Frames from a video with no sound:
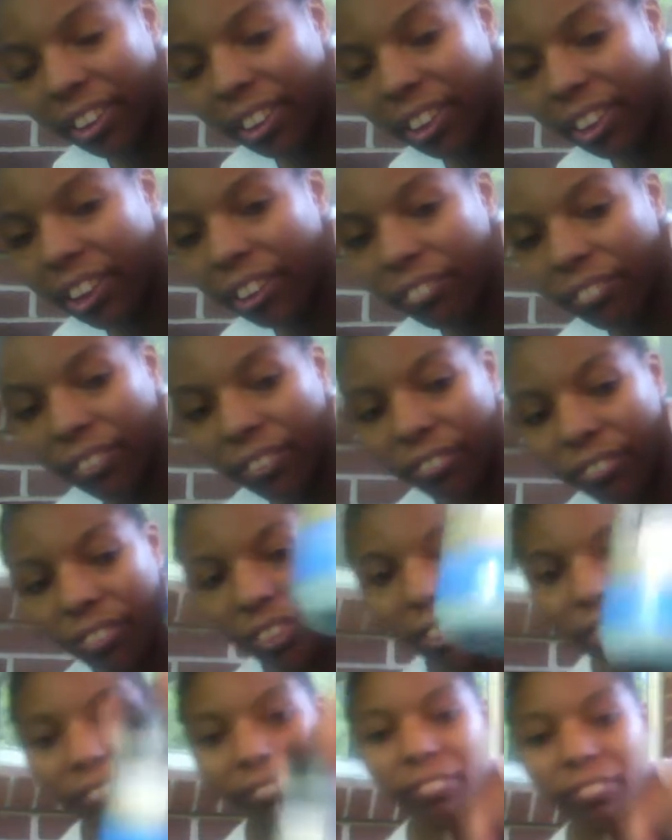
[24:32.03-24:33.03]

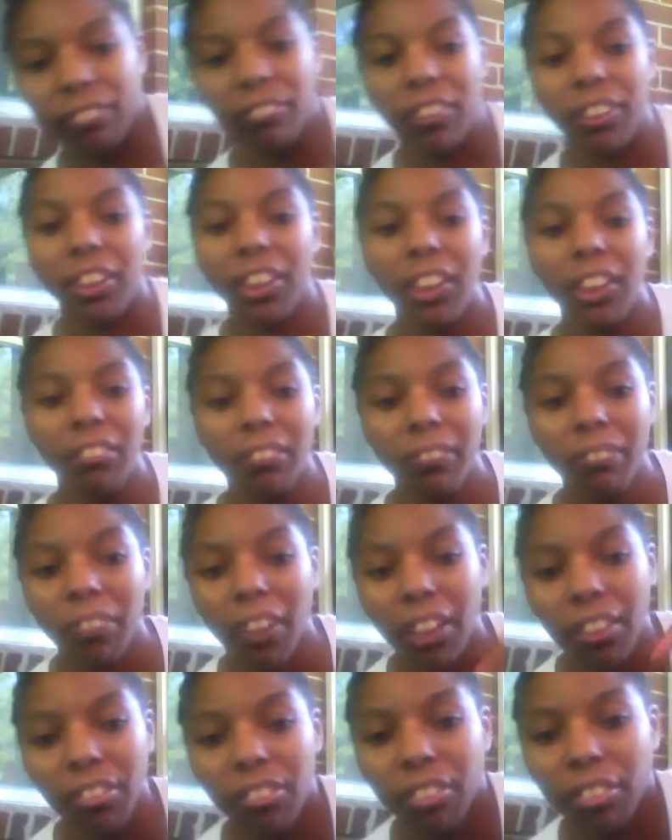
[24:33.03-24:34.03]
mean, even
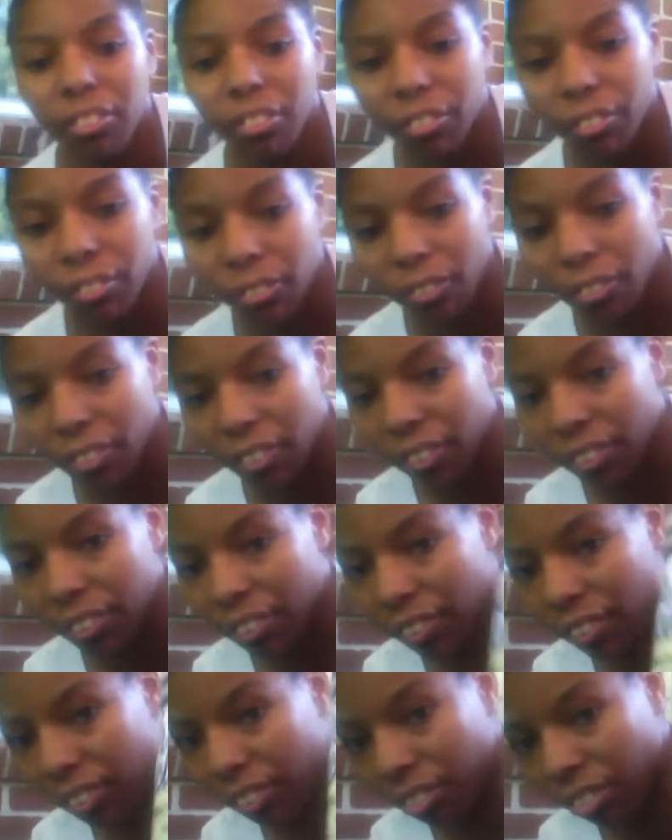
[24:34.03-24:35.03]
by just using
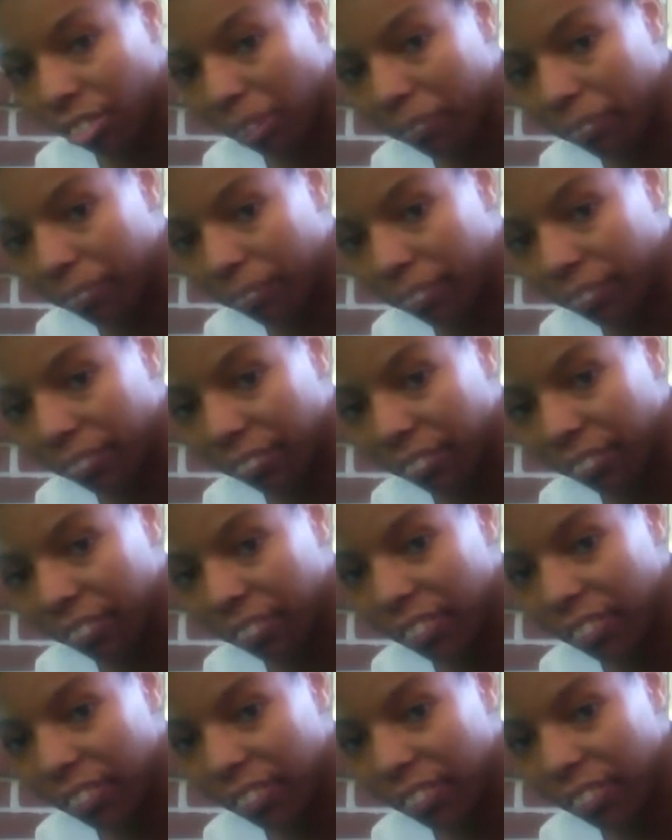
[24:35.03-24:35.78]
the shampoo